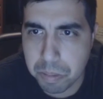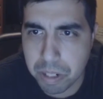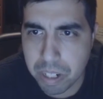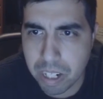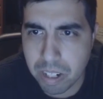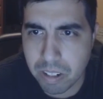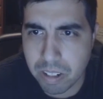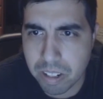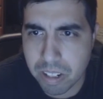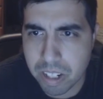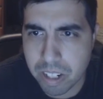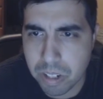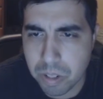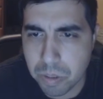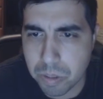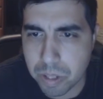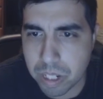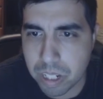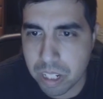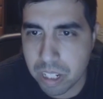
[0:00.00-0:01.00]
But how does he
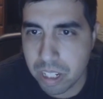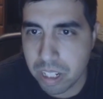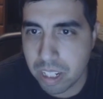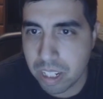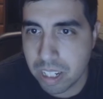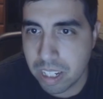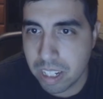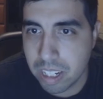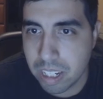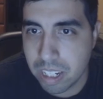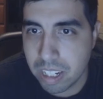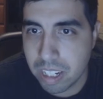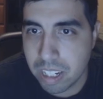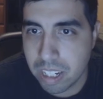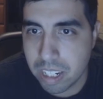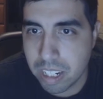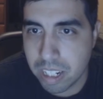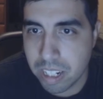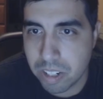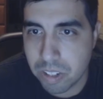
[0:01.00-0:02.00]
do it?
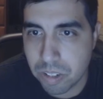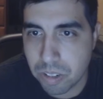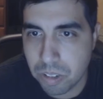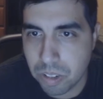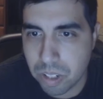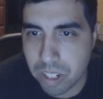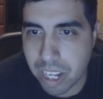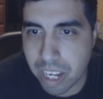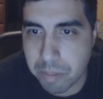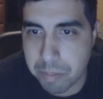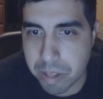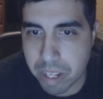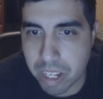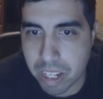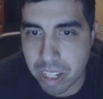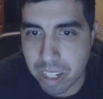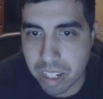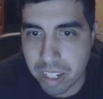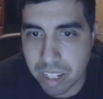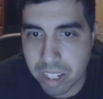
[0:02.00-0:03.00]
He just looked at
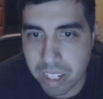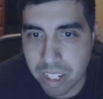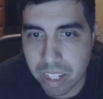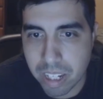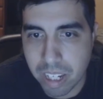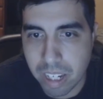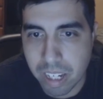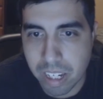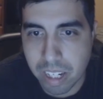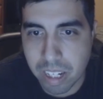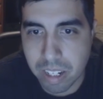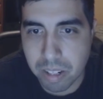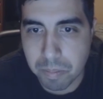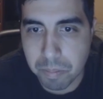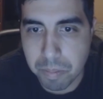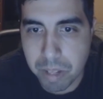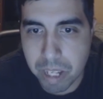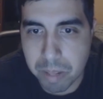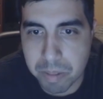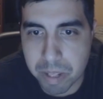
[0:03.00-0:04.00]
me.
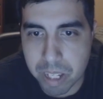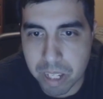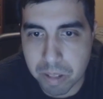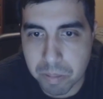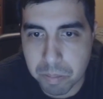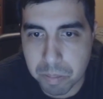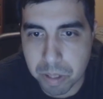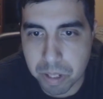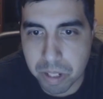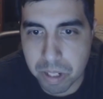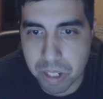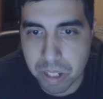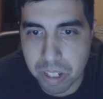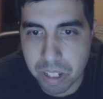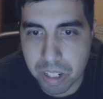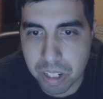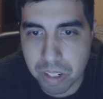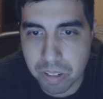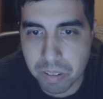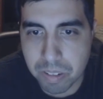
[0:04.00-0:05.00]
Maybe, but
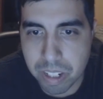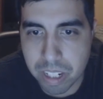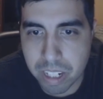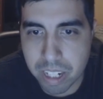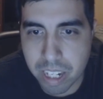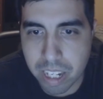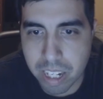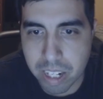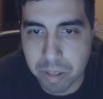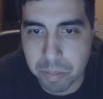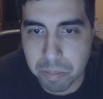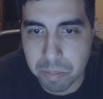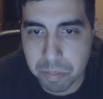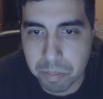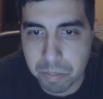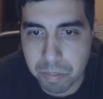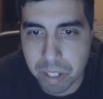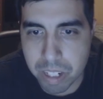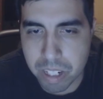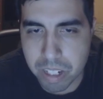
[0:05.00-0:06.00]
you did hit
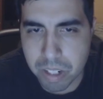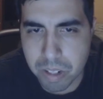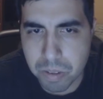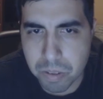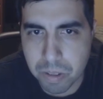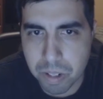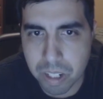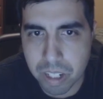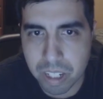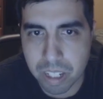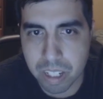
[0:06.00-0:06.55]
him, didn't you?